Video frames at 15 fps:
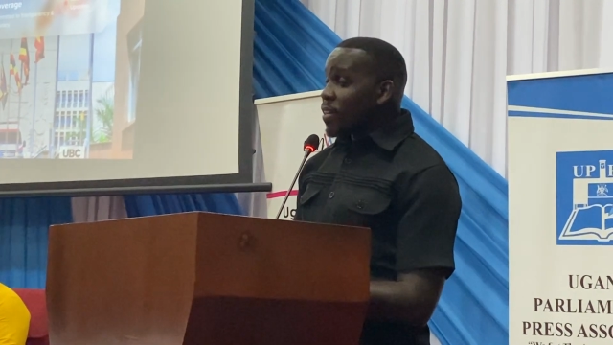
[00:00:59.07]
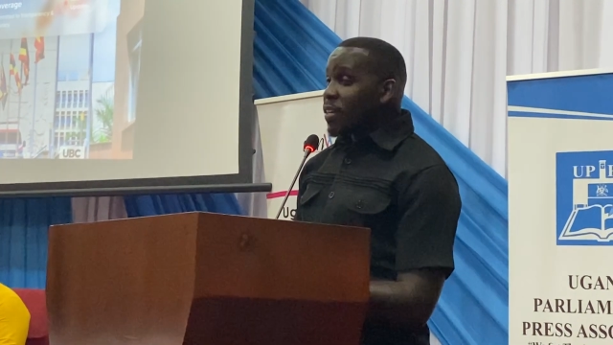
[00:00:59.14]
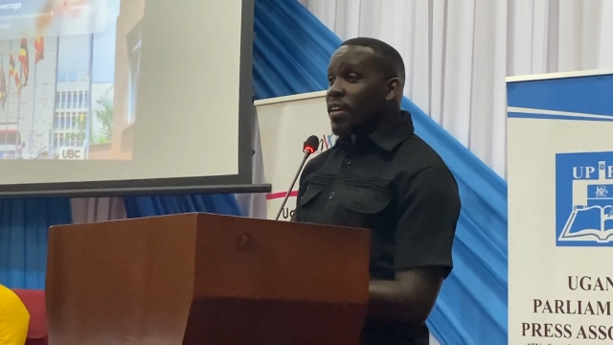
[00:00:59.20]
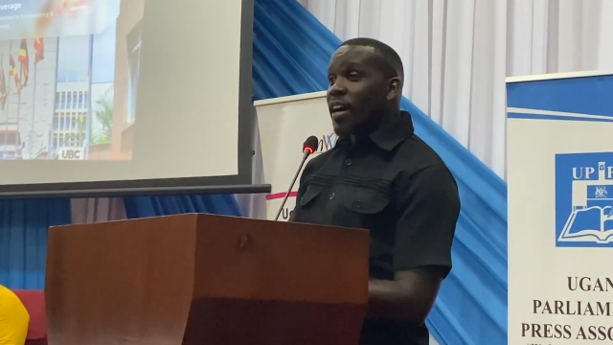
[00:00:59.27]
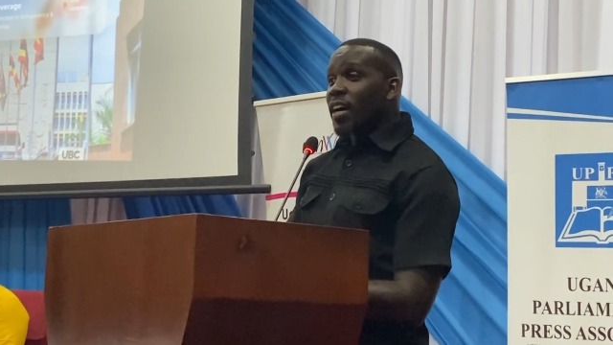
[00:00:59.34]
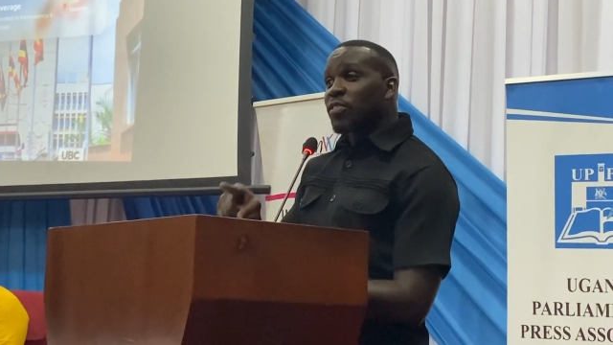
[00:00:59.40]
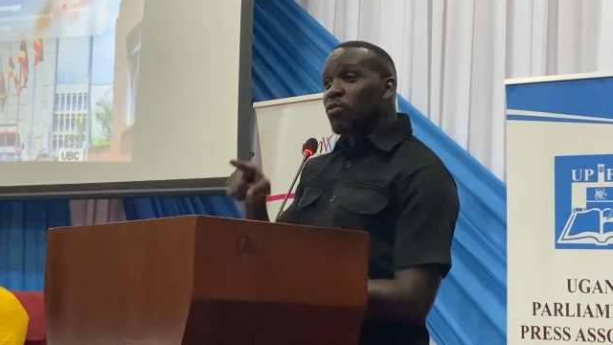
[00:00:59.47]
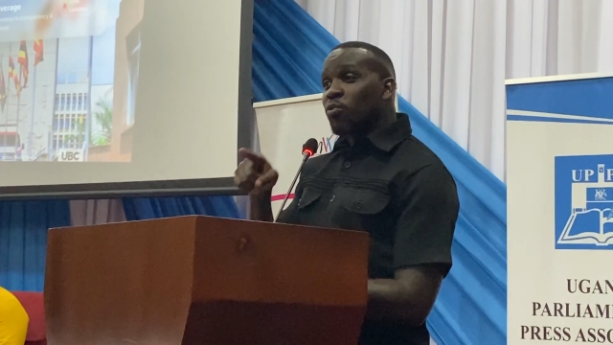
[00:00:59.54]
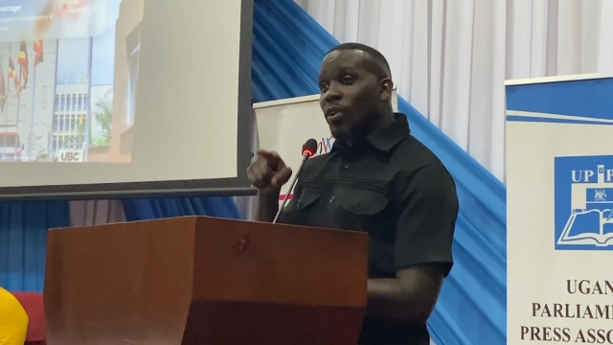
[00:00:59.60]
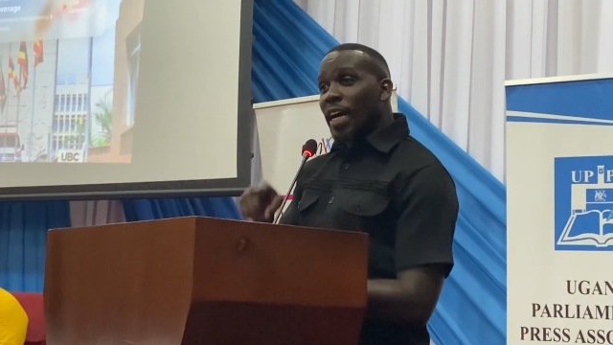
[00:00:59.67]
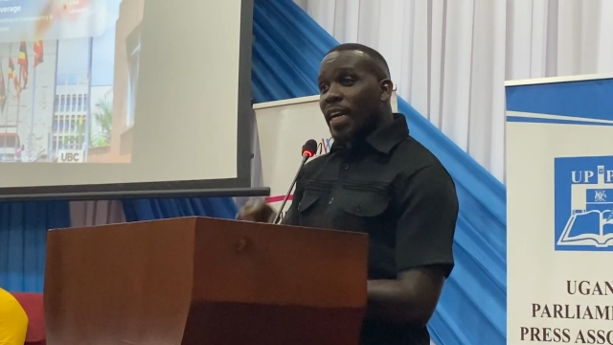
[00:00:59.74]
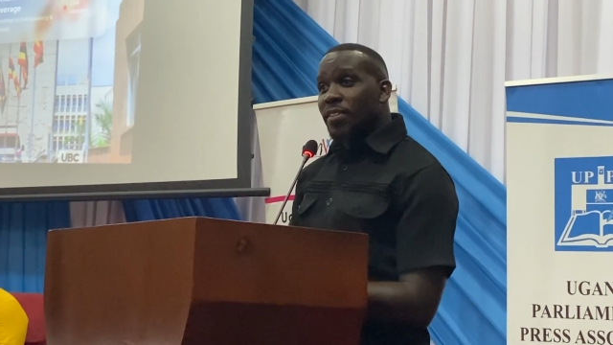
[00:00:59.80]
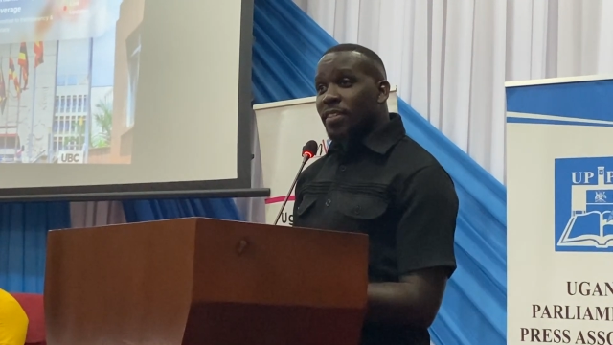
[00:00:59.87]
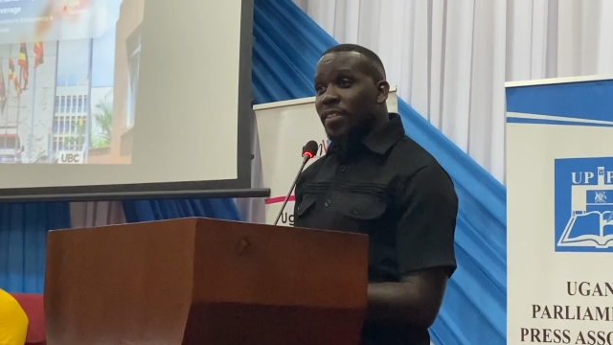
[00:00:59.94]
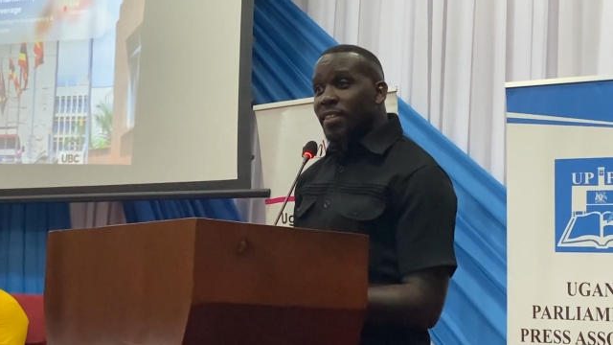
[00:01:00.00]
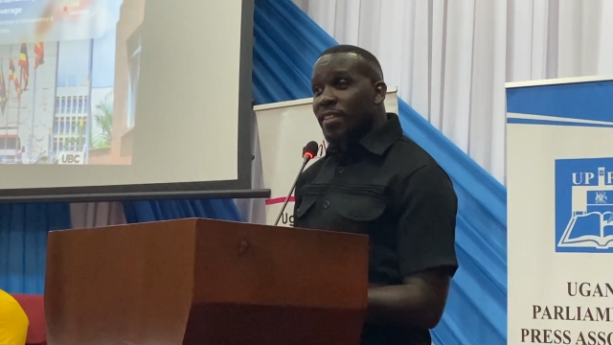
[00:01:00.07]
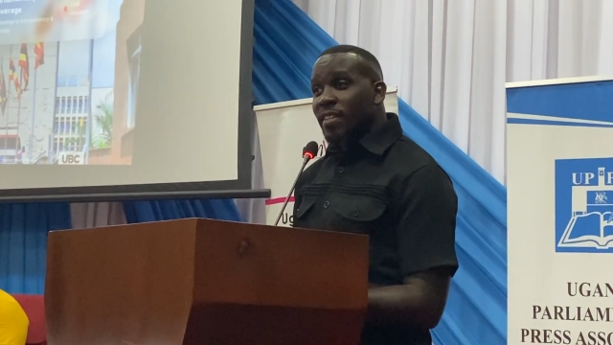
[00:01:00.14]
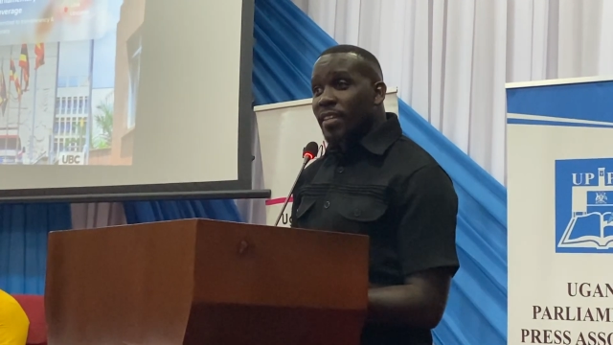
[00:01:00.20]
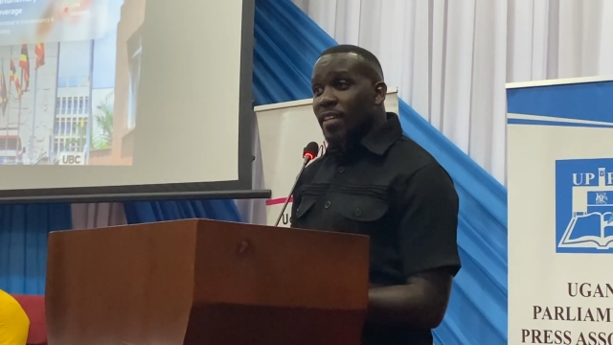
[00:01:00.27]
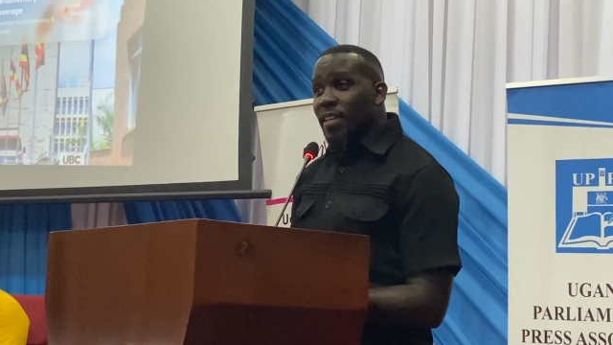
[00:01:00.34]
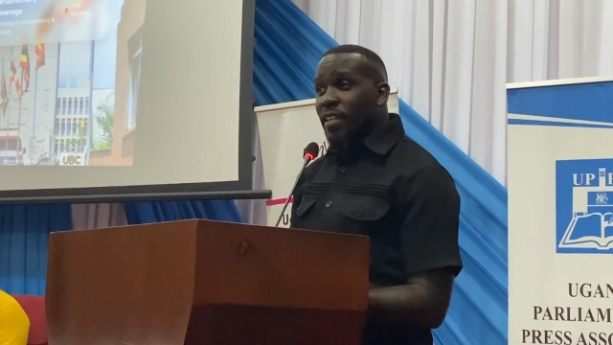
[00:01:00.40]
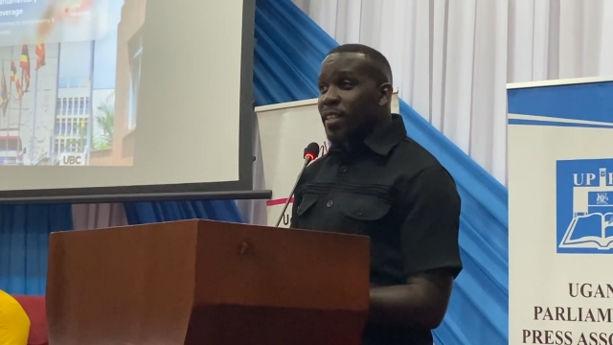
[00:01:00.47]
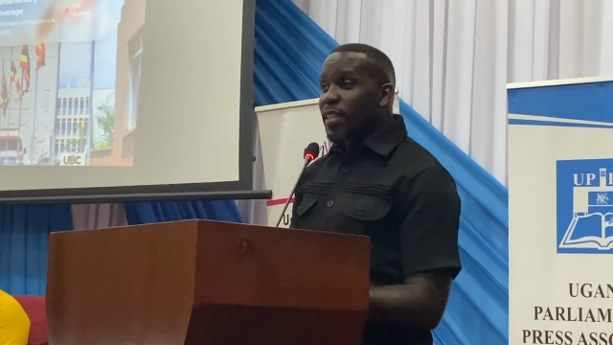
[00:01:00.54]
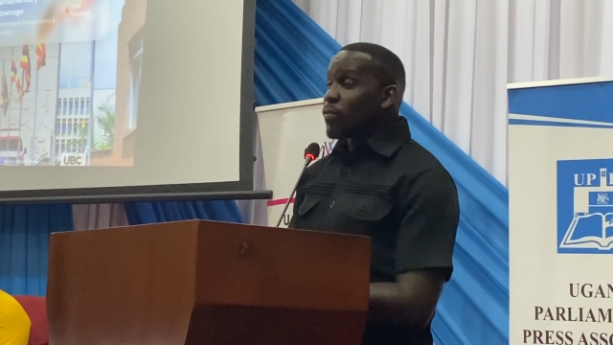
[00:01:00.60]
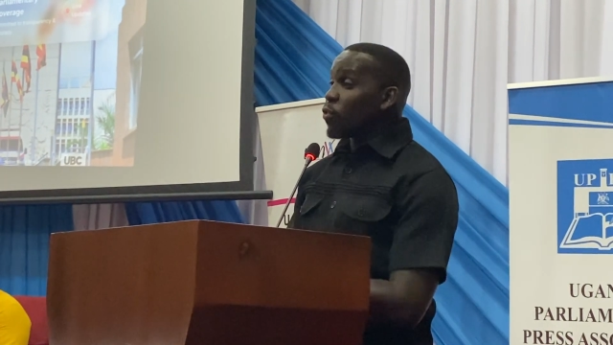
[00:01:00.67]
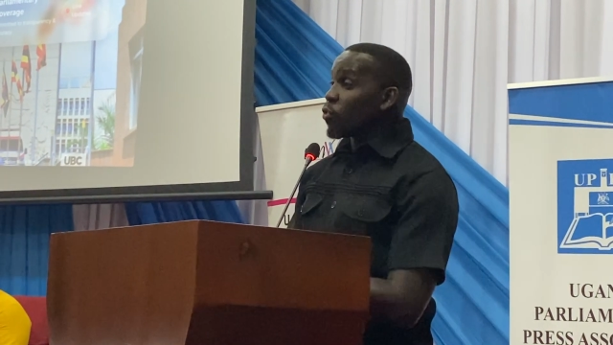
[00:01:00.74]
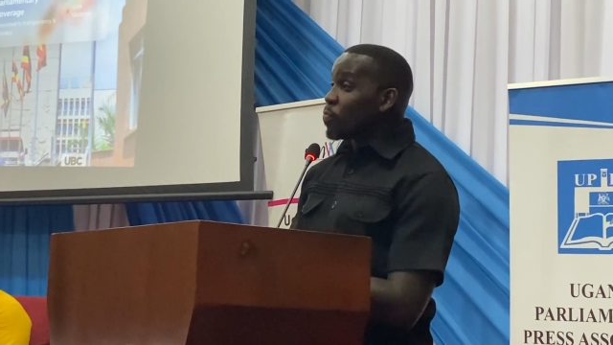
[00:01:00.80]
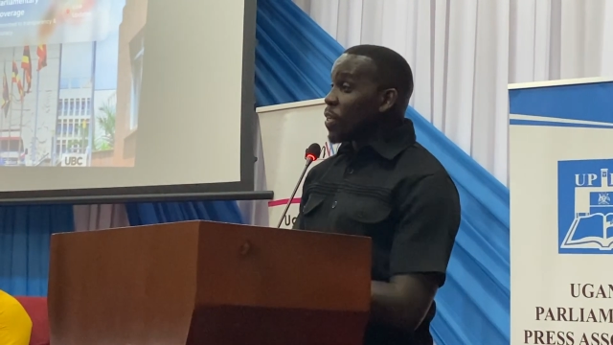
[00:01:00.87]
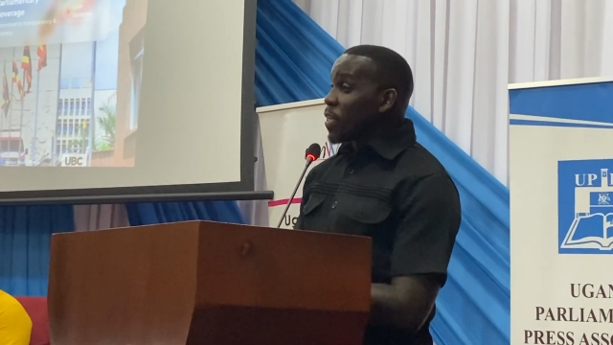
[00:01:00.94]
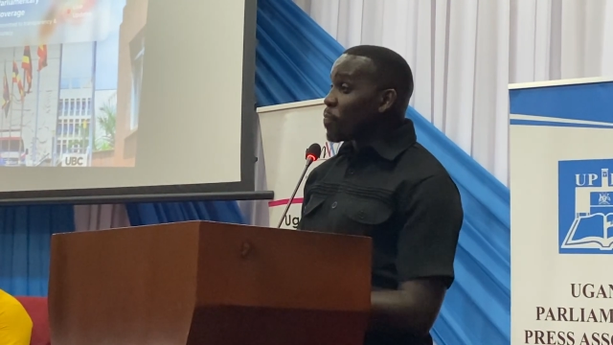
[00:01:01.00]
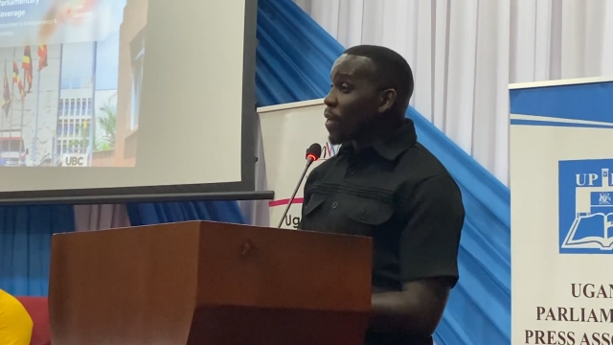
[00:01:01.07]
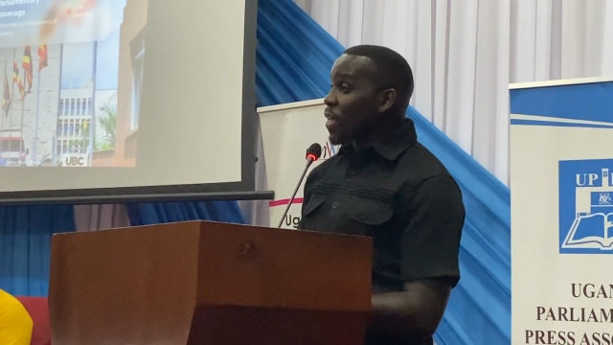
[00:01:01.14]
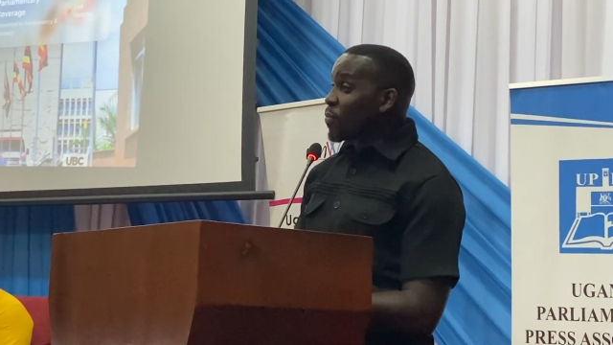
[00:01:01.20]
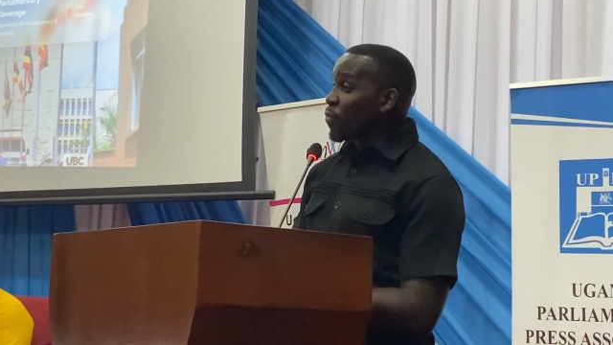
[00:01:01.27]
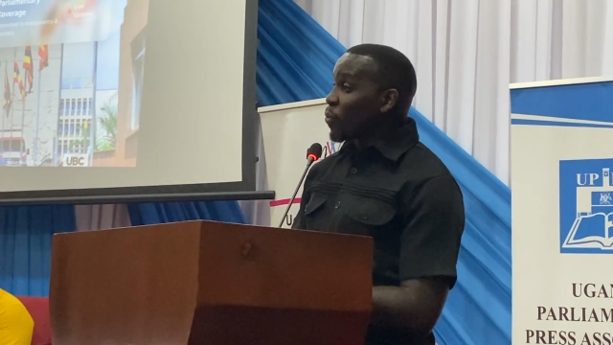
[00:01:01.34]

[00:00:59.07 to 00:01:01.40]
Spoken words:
has no lunch, they've not been paid